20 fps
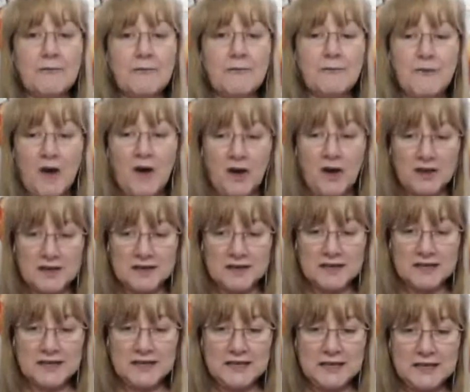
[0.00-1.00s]
And
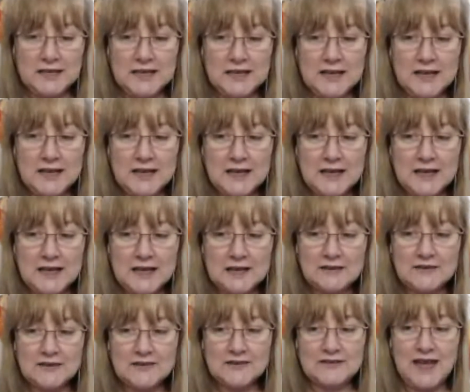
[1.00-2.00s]
finally,
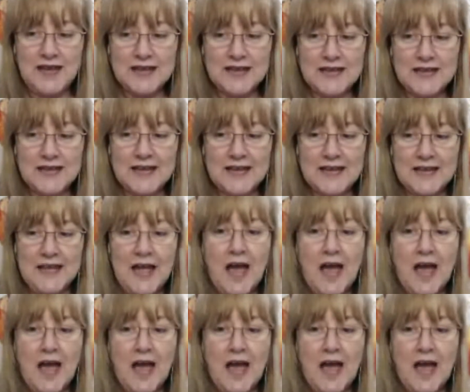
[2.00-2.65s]
today